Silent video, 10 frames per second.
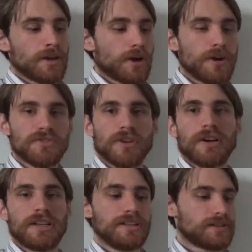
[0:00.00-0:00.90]
Card
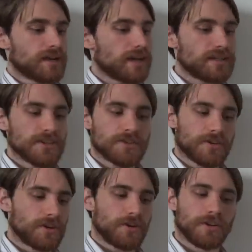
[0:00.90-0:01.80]
draw is, I touched
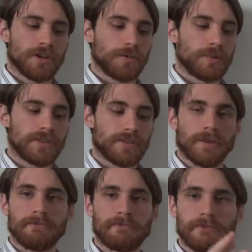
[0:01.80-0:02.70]
on it earlier with
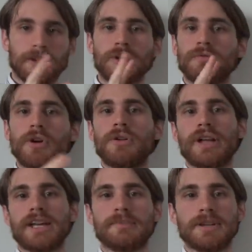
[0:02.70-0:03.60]
the filler
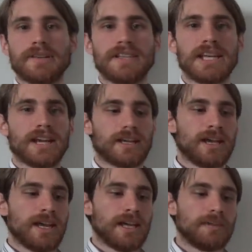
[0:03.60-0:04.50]
roll aspect of the deck.
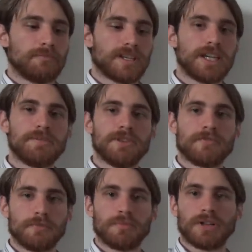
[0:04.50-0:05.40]
It keeps you
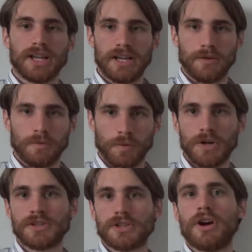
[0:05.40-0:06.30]
from playing
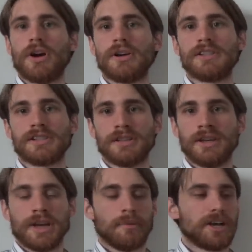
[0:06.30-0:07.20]
worse cards.
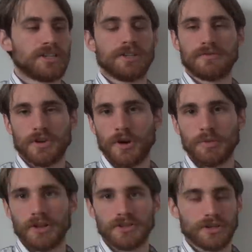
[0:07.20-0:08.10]
Imagine if
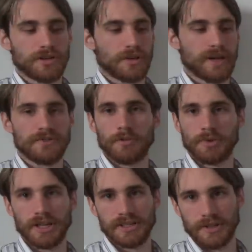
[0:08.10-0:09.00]
Charbelcher, you had to
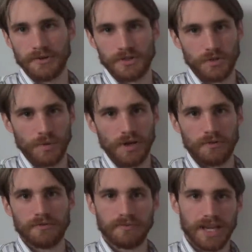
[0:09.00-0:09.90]
replace those
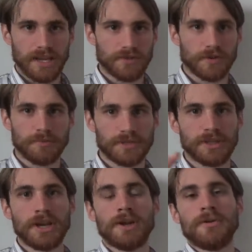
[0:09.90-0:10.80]
twelve
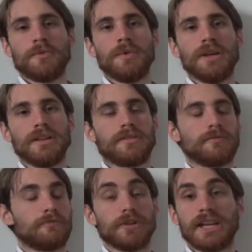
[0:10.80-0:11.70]
cantrips with,
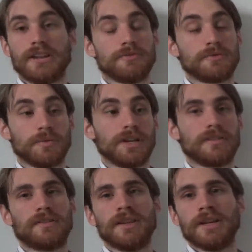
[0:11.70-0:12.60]
free cantrips,
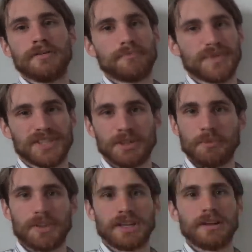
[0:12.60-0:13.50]
with
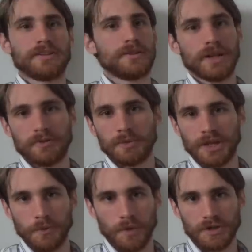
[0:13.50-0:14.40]
something else. You'd have to
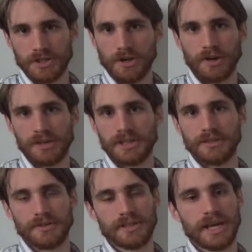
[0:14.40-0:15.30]
play worse cards
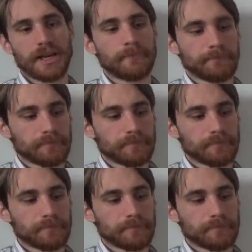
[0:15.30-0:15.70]
in their stead.